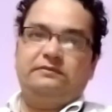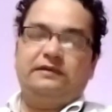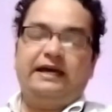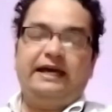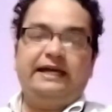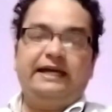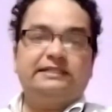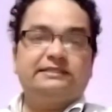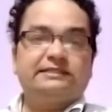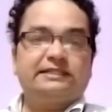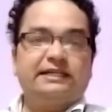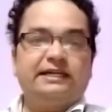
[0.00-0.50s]

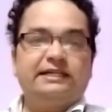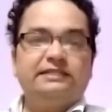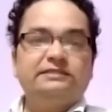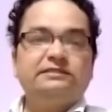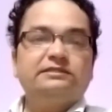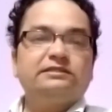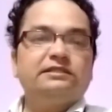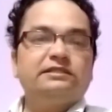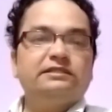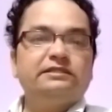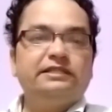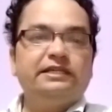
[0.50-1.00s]
acts
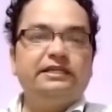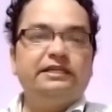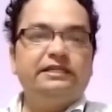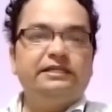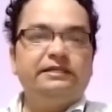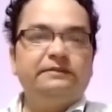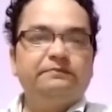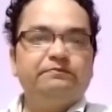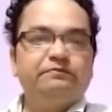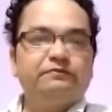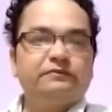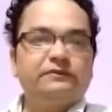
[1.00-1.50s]
as
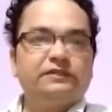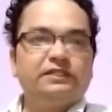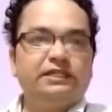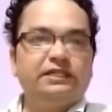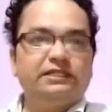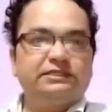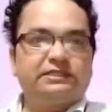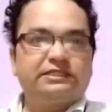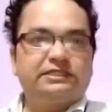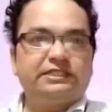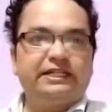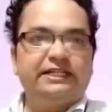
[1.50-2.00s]
the
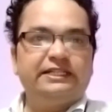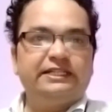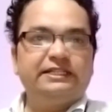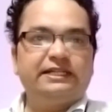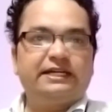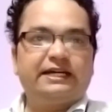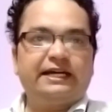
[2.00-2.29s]
histidine